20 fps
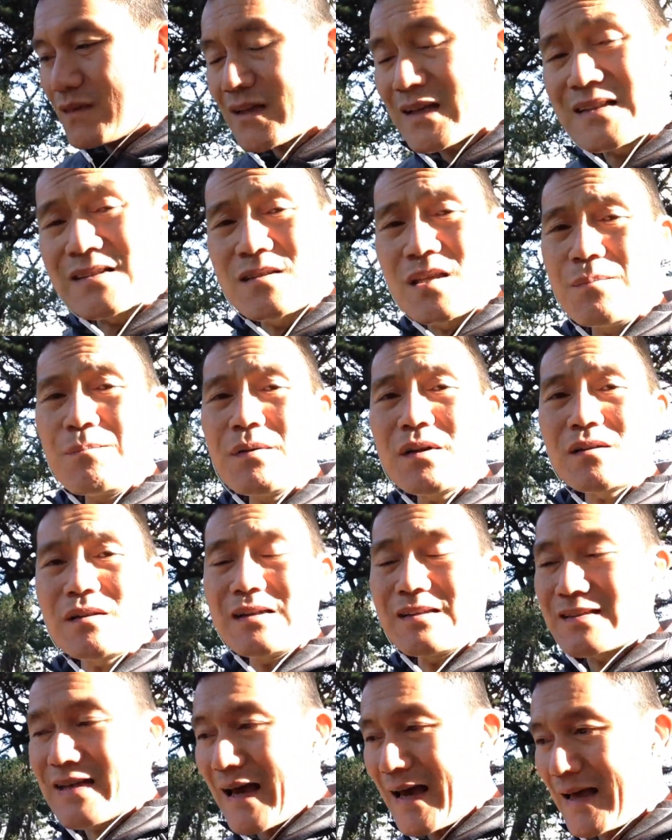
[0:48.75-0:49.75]
it
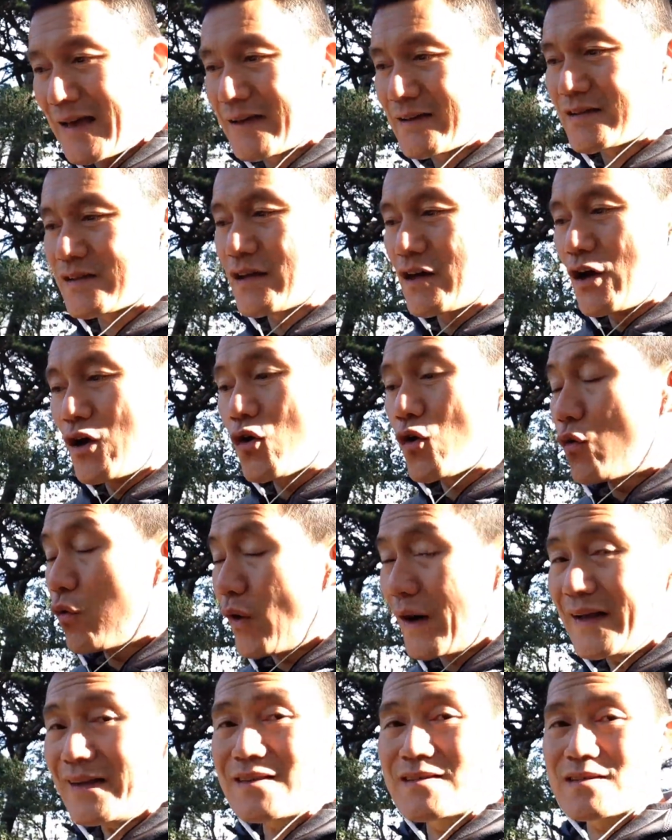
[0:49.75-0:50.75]
typically takes
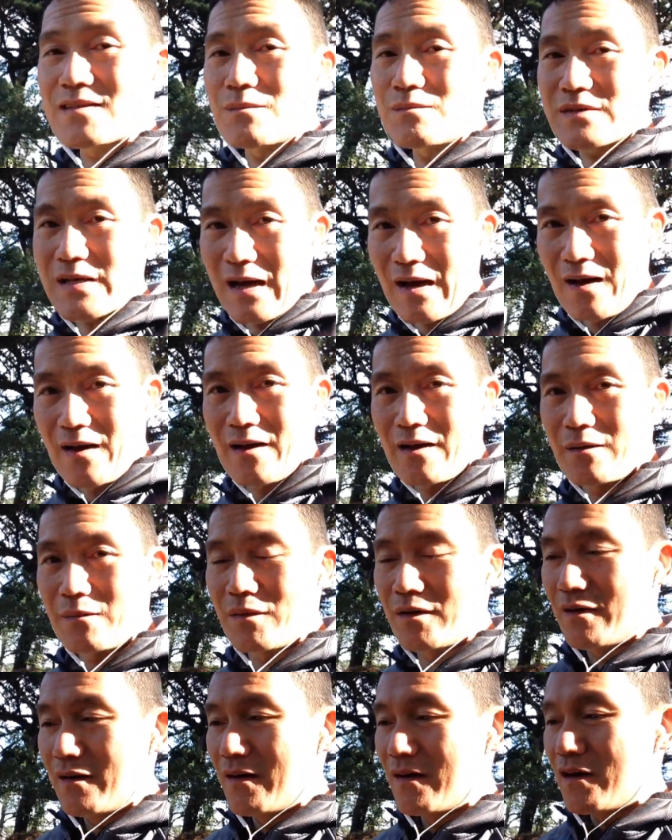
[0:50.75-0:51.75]
quite some
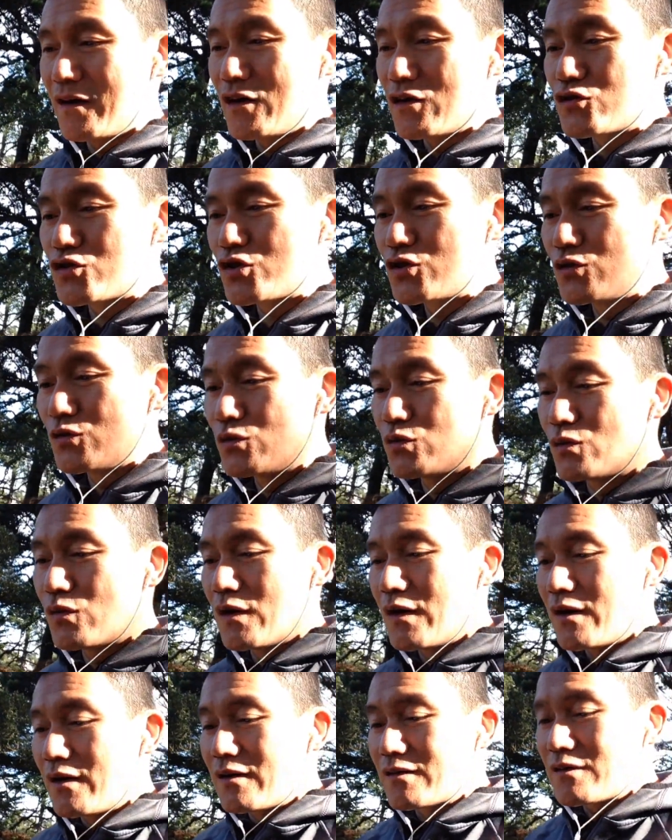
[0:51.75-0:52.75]
time to
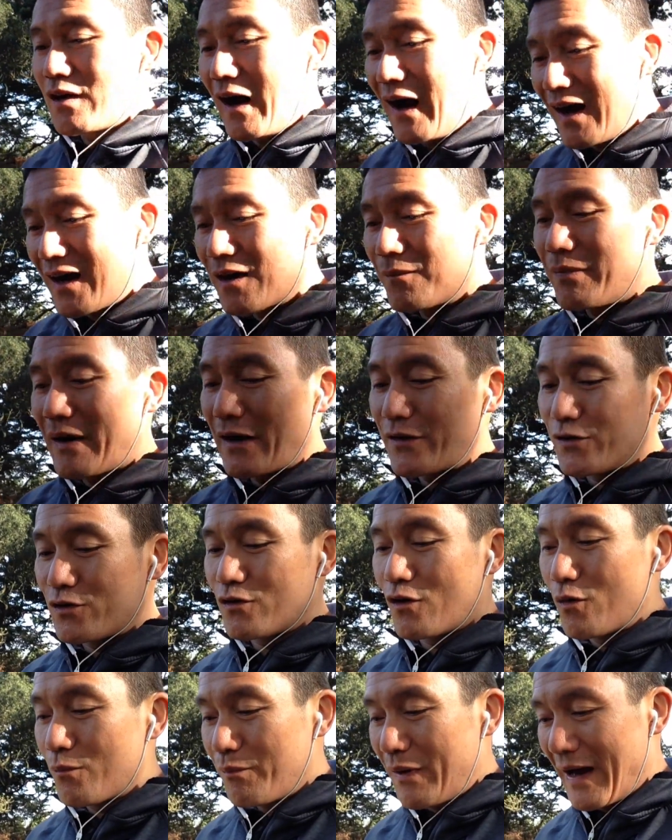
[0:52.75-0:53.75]
talk about
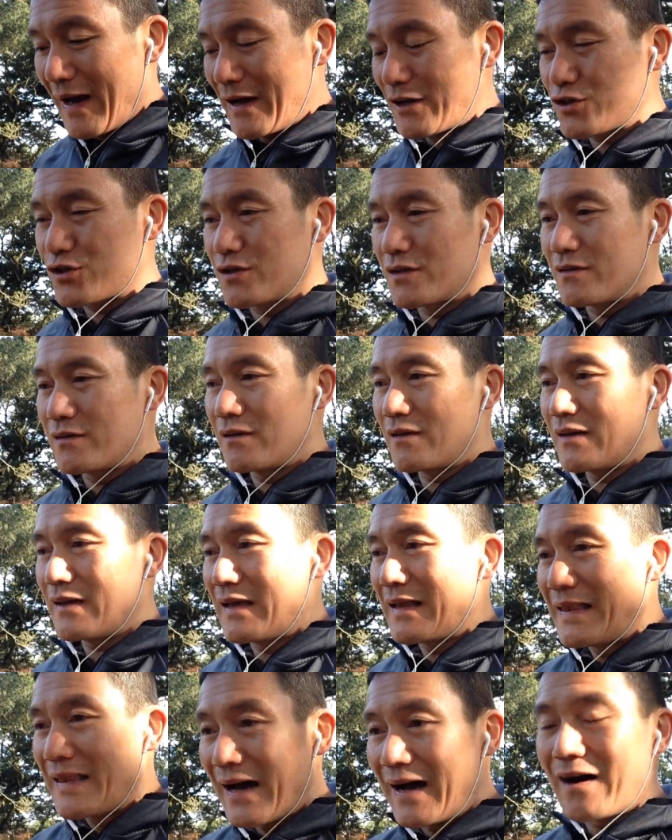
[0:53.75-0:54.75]
your own passion
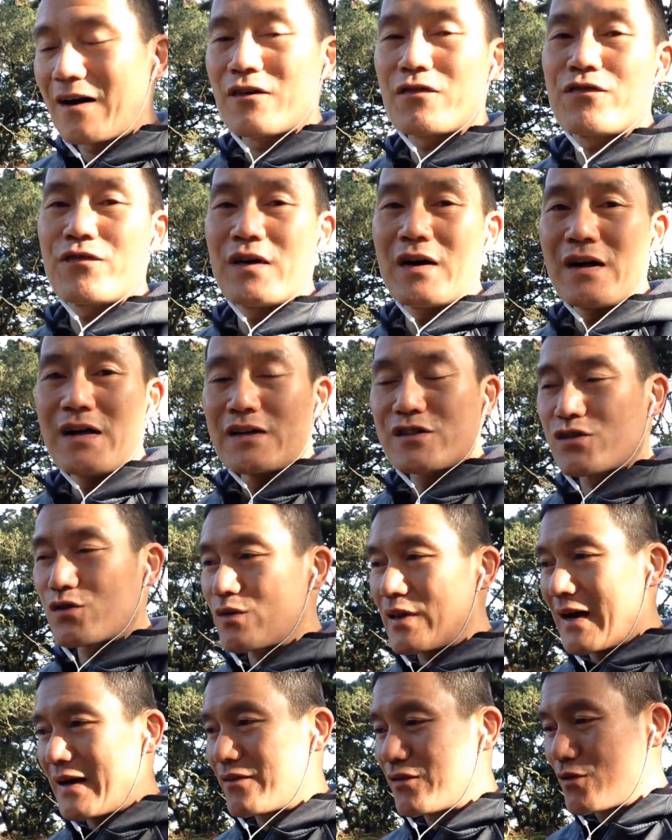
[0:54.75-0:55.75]
enough so
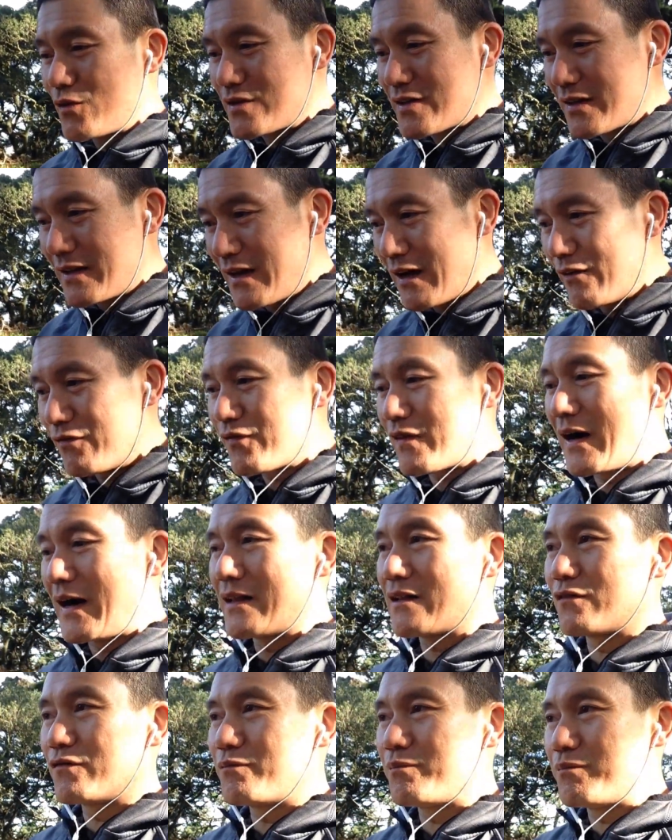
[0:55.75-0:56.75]
that there's enough
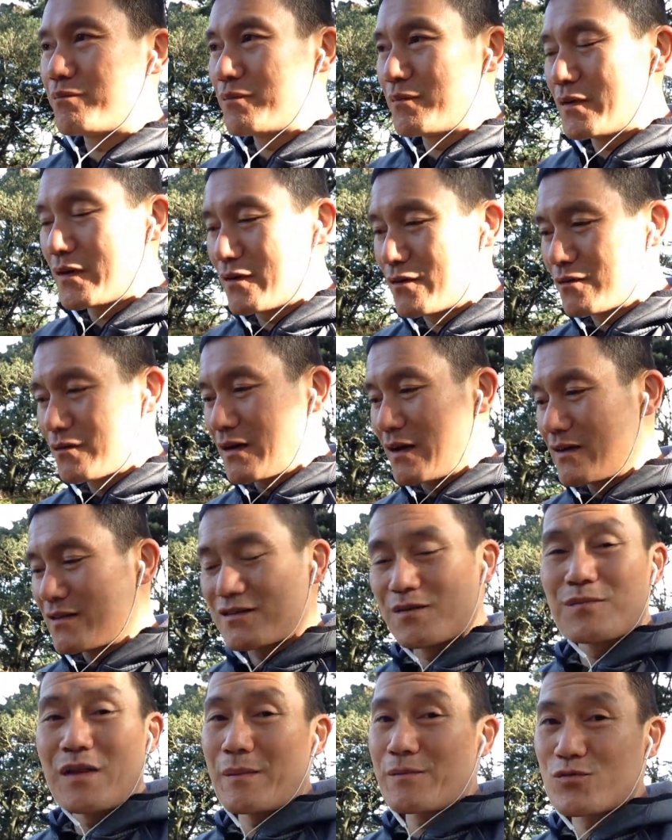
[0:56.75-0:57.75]
kind of uh,
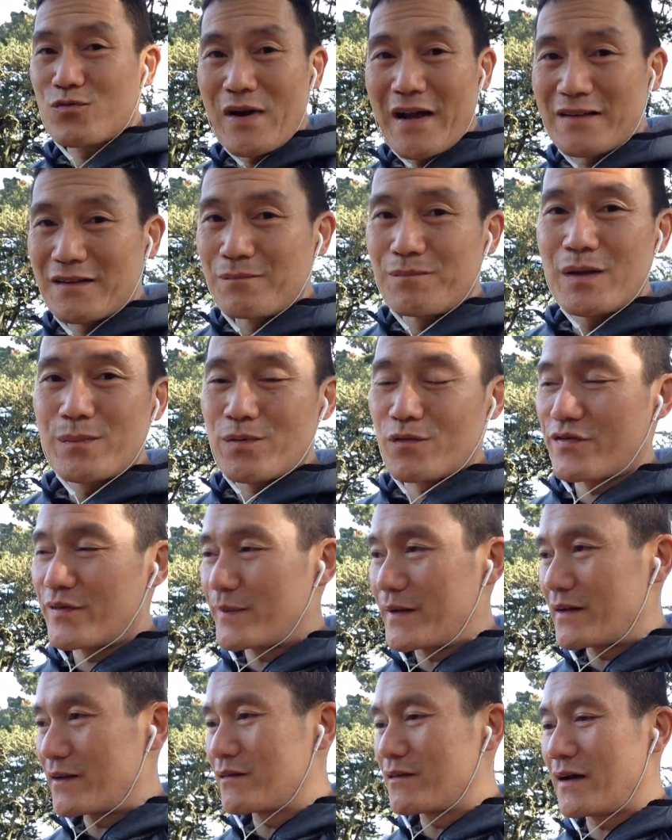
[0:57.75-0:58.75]
sometimes random people
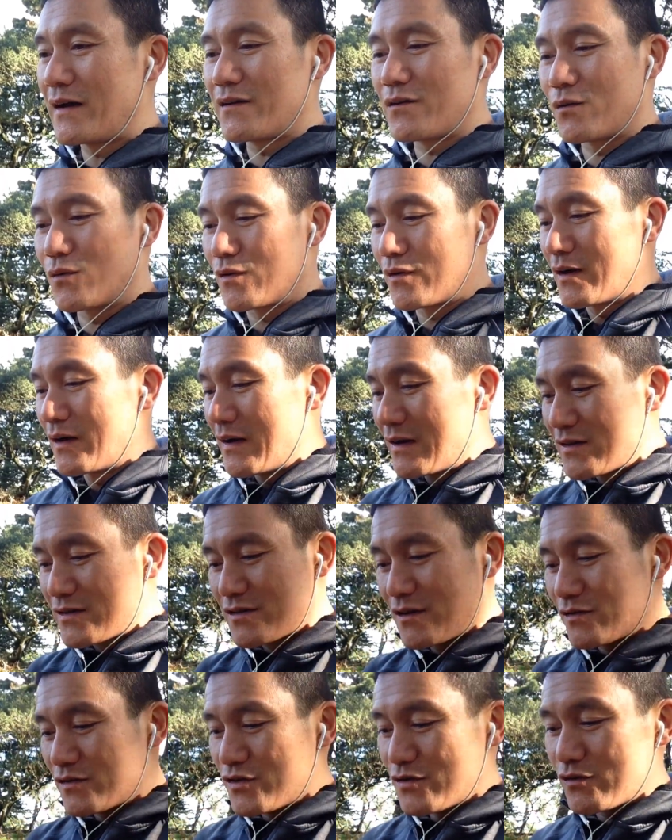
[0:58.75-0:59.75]
from internet or
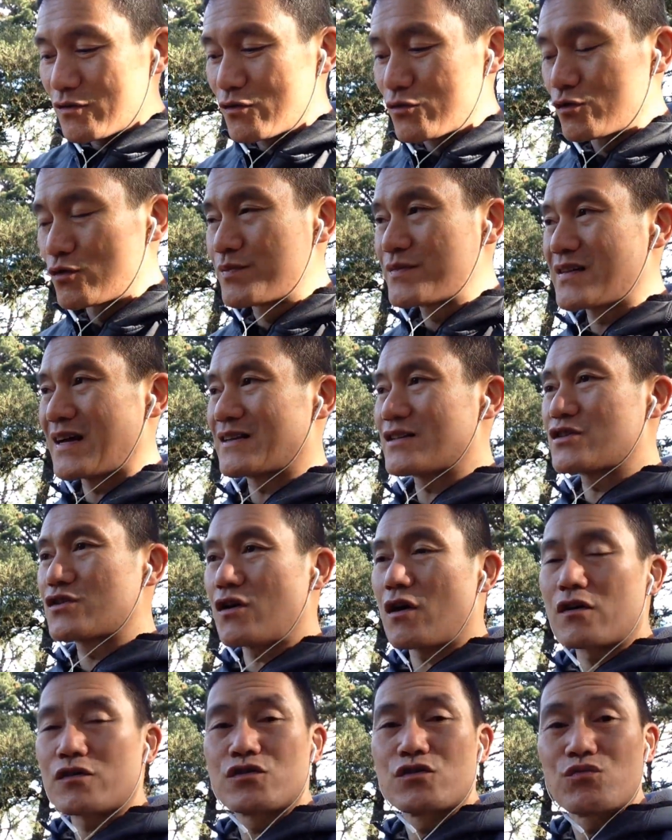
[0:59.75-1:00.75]
certain groups that
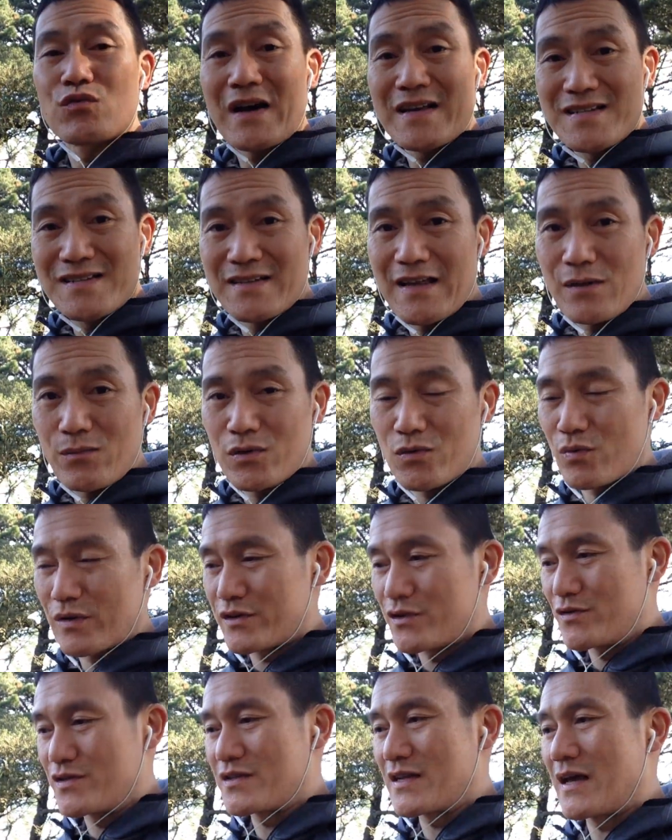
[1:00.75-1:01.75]
start to resonate with
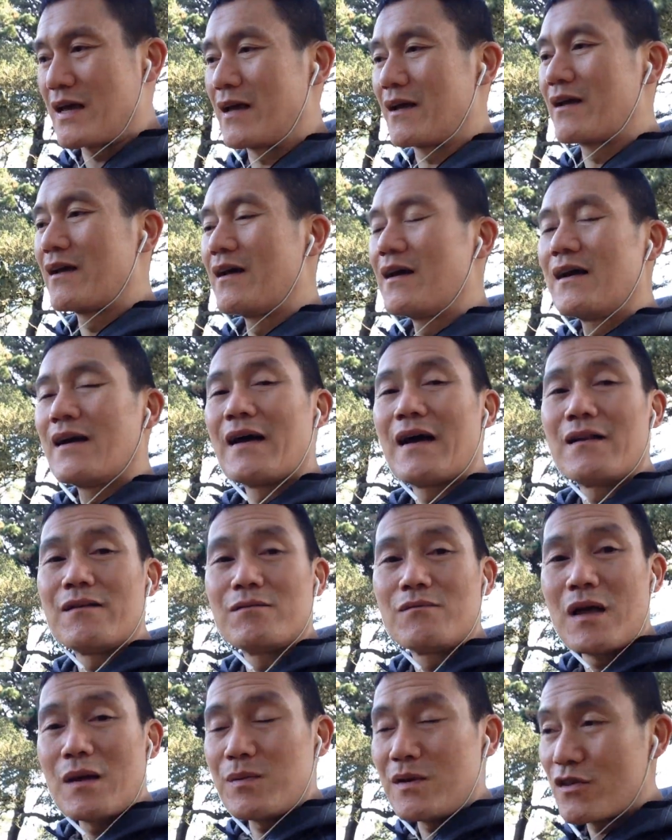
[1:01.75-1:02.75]
what you're saying
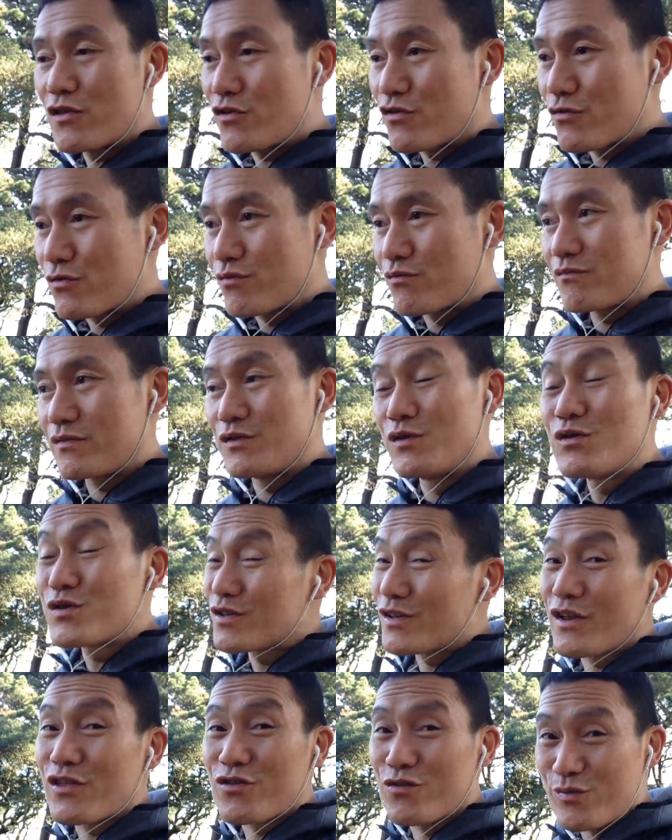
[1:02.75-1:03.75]
and maybe th-
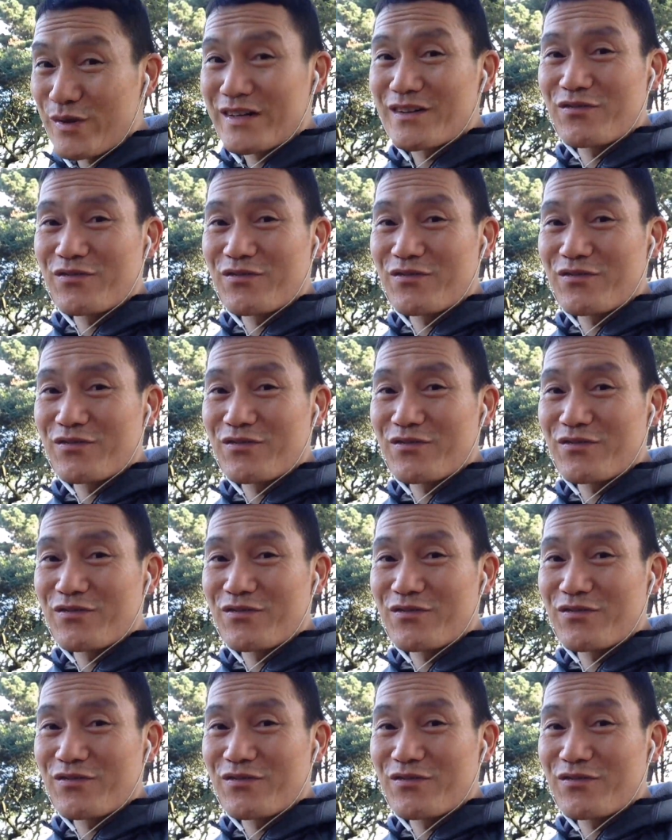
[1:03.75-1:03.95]
usually three